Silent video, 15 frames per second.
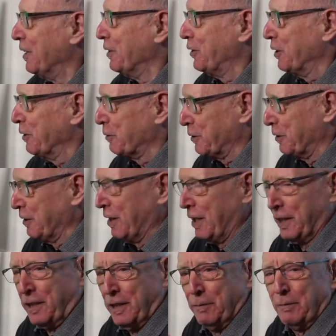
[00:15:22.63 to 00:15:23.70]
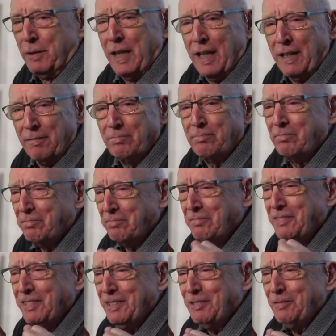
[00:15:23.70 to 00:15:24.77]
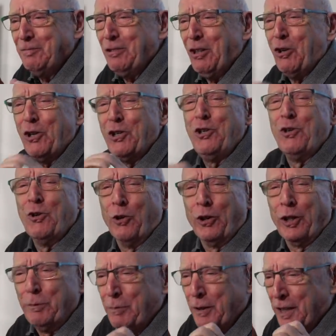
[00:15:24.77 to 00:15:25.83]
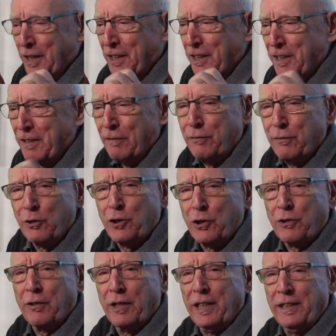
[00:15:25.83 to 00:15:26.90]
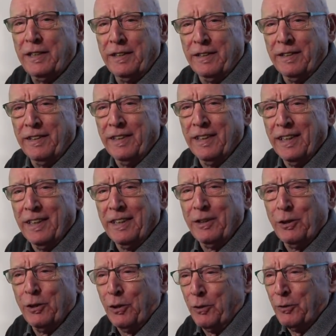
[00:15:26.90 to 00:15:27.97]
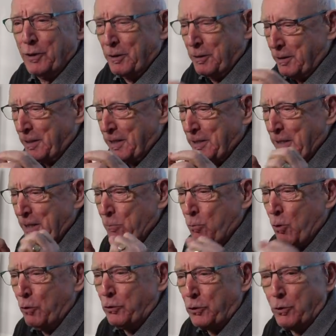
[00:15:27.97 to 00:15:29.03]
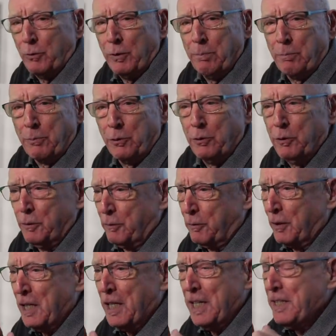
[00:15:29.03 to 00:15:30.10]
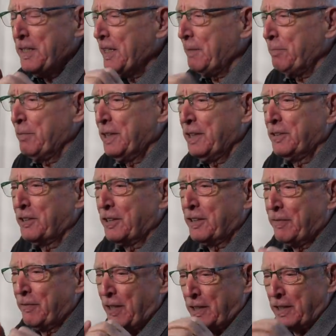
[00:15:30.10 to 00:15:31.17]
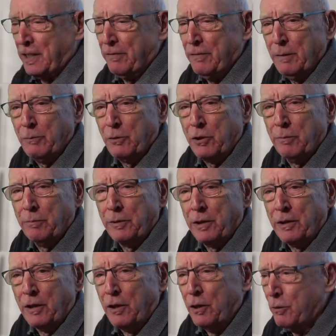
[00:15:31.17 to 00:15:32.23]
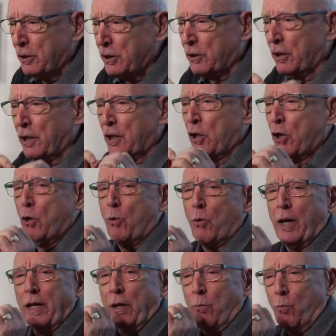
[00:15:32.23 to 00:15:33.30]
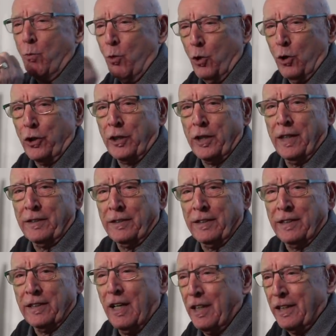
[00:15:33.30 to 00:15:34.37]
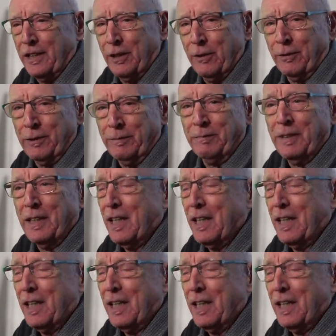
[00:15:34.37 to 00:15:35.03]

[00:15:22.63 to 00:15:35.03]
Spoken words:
children like him get not annoyed, but a little frustrated. You know, they want to improve. That means that if I give him something to do, he's going to go away and work at it. I know it.